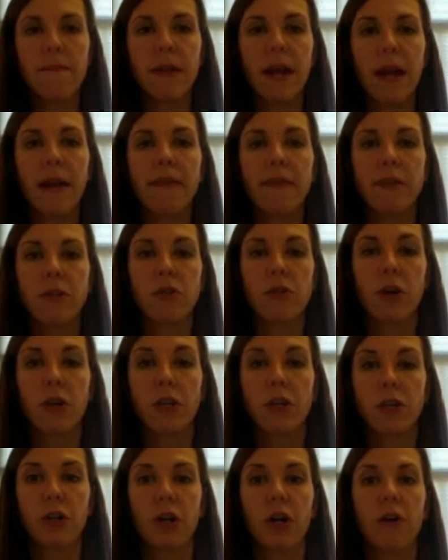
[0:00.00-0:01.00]
and the
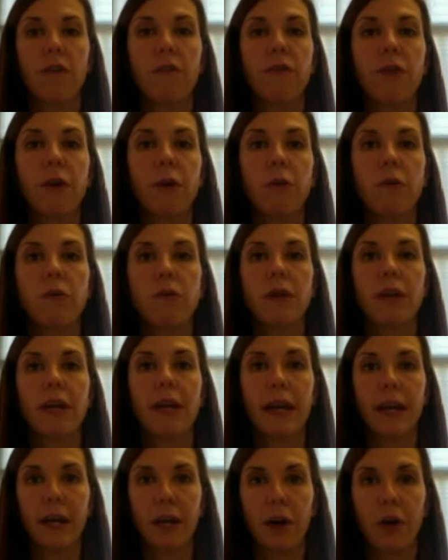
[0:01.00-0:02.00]
structure of those
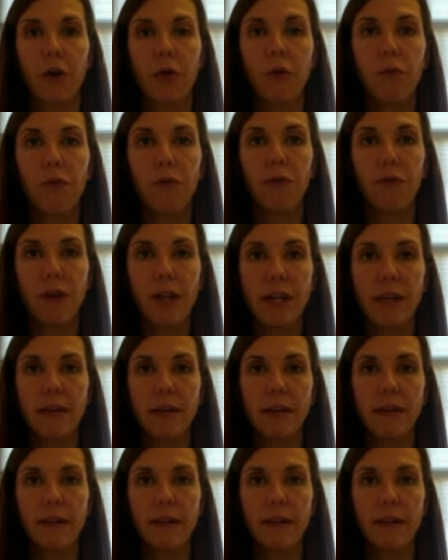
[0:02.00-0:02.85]
gecko feet.